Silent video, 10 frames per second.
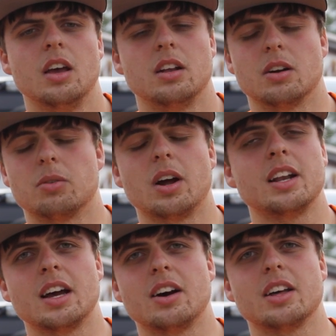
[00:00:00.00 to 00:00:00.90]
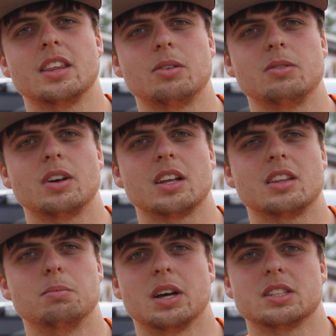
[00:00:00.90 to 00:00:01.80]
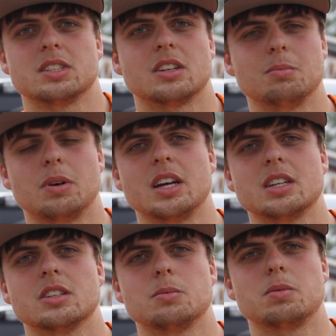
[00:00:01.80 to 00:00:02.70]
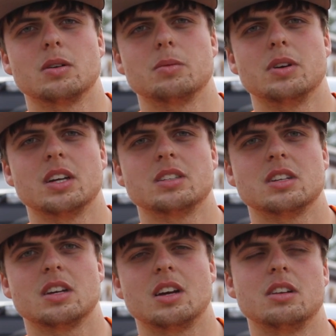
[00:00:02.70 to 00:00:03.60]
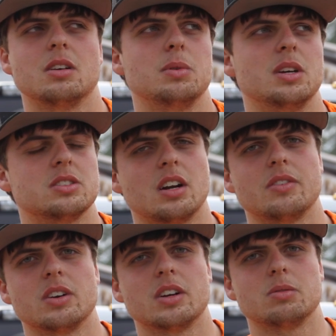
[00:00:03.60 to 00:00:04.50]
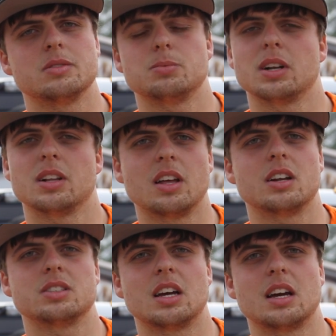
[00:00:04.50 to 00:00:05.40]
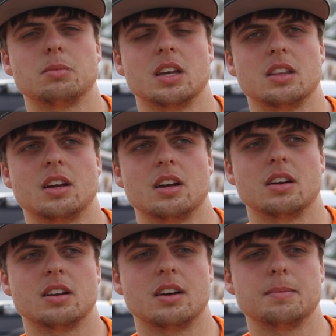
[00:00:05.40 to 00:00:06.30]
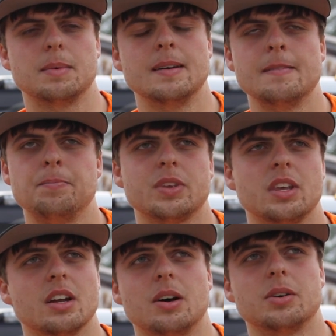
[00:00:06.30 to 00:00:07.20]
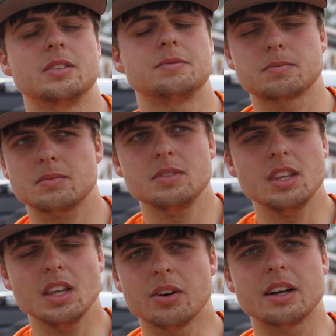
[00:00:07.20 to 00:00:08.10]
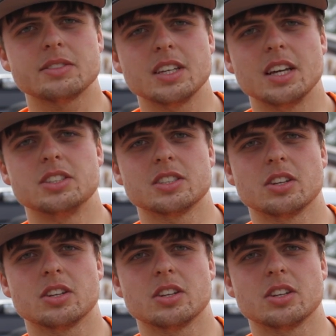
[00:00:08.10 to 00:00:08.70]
you know, right now I think we've got the best looking bikes on the pro pits. You know, me and Trevor, and we've spent a lot of time getting there. And you know, I would have to say, just